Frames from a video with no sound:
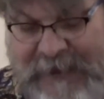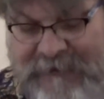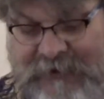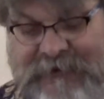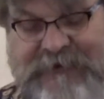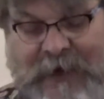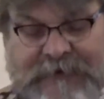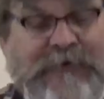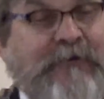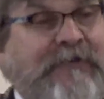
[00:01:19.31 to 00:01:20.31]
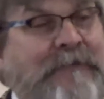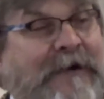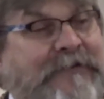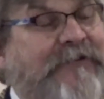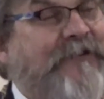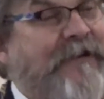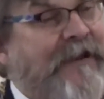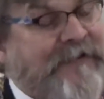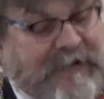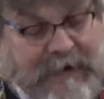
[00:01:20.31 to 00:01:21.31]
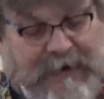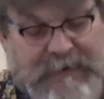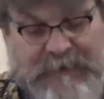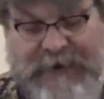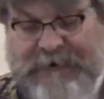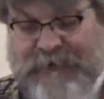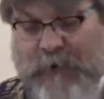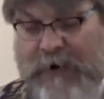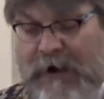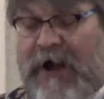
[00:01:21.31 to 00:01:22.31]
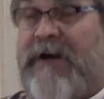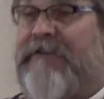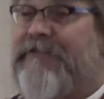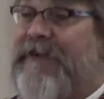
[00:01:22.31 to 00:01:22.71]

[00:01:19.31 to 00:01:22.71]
Jesus also used the mustard seed as a metaphor of